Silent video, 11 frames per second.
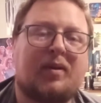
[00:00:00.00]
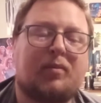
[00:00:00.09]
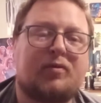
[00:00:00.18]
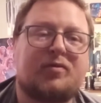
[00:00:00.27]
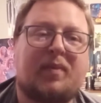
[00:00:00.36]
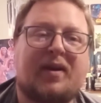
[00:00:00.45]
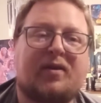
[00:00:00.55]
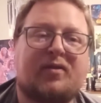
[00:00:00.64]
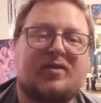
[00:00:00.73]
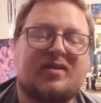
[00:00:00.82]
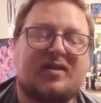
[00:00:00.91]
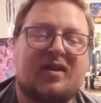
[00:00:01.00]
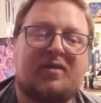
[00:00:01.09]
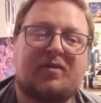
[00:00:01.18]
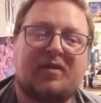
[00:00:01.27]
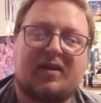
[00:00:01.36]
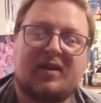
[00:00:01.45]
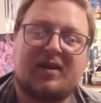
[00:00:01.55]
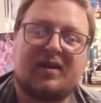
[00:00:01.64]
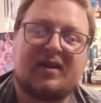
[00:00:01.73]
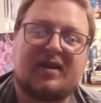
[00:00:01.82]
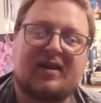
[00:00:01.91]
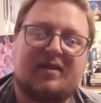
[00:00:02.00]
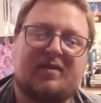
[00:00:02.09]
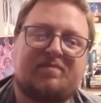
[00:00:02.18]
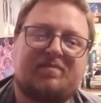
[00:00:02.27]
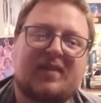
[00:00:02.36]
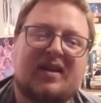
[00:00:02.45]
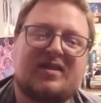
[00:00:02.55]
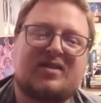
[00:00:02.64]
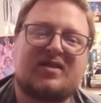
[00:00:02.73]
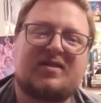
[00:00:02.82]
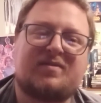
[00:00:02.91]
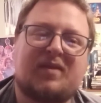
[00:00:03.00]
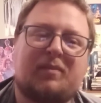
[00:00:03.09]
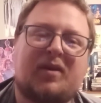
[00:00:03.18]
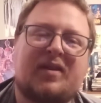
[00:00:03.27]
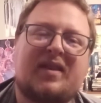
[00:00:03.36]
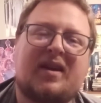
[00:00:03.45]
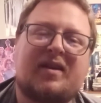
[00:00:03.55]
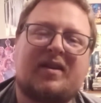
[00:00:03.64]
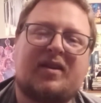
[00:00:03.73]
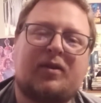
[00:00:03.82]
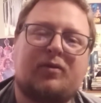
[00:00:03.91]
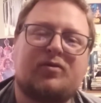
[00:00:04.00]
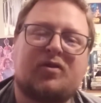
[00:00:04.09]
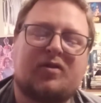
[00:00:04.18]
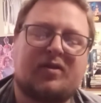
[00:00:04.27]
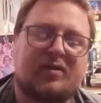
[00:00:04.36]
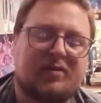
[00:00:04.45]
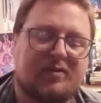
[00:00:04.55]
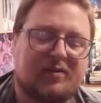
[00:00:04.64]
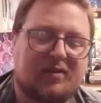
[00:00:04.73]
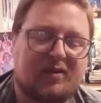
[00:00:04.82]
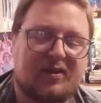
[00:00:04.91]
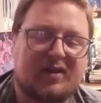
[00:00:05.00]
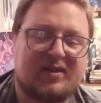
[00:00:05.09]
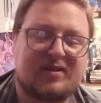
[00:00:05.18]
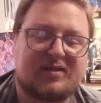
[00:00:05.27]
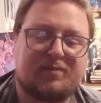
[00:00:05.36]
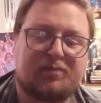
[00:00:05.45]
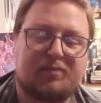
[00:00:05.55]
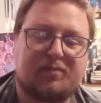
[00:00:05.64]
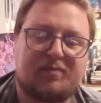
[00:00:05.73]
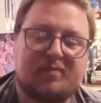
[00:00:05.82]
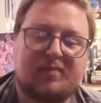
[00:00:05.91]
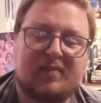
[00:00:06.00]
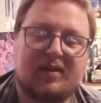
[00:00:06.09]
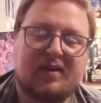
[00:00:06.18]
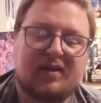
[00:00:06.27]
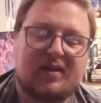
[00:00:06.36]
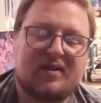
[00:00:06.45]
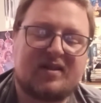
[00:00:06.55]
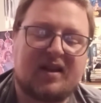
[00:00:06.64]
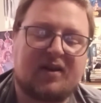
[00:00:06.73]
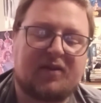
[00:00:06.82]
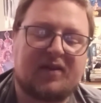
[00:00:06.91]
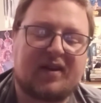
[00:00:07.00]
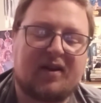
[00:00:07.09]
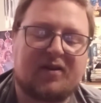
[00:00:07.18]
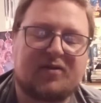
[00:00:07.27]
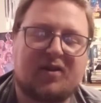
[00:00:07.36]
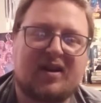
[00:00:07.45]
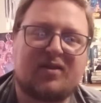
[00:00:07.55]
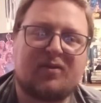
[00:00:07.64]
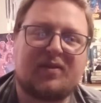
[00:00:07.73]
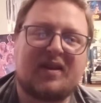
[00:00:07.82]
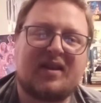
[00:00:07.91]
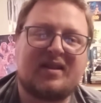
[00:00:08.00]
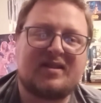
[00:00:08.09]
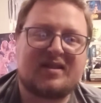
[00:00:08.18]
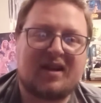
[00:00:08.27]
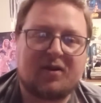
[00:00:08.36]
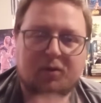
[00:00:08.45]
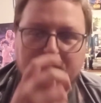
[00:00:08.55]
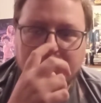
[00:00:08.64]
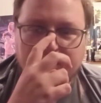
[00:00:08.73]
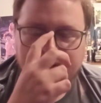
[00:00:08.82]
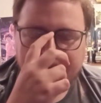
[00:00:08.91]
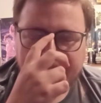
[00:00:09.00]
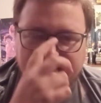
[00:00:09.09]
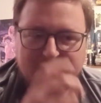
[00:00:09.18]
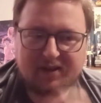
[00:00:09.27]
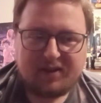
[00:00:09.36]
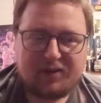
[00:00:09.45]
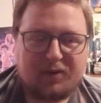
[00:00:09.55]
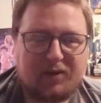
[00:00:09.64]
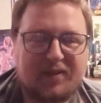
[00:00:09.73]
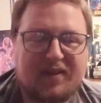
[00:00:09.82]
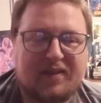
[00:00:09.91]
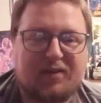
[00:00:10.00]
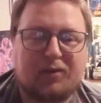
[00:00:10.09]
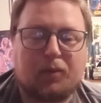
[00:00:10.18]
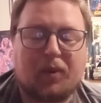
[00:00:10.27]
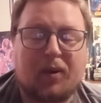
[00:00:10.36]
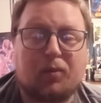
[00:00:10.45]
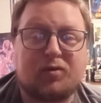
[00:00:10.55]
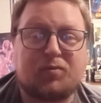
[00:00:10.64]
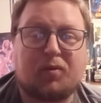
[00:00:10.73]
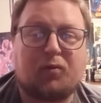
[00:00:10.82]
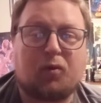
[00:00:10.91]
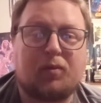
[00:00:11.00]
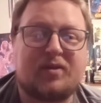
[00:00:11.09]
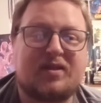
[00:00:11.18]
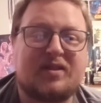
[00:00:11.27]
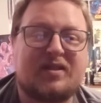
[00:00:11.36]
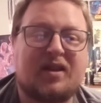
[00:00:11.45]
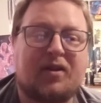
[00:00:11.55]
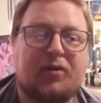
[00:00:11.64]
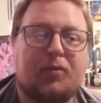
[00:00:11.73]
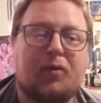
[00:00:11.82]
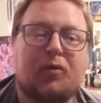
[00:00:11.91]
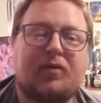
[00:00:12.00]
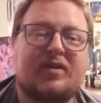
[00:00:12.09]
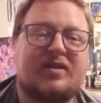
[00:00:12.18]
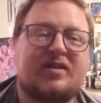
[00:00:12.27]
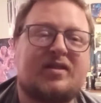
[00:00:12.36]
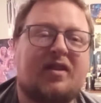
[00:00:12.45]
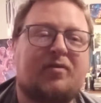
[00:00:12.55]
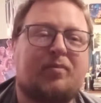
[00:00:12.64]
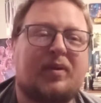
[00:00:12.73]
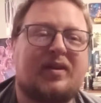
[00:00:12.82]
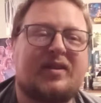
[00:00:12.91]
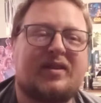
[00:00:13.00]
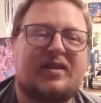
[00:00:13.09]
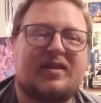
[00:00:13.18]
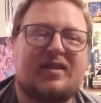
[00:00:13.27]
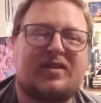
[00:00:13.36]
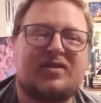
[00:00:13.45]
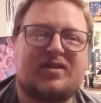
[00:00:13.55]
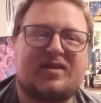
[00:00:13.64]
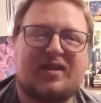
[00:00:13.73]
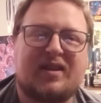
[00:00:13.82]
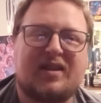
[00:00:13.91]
Bruce Banner and stuff. And I'm not that huge on his take on the character. I don't think he's terrible or anything. There were way worse performances in other movies and stuff, but he's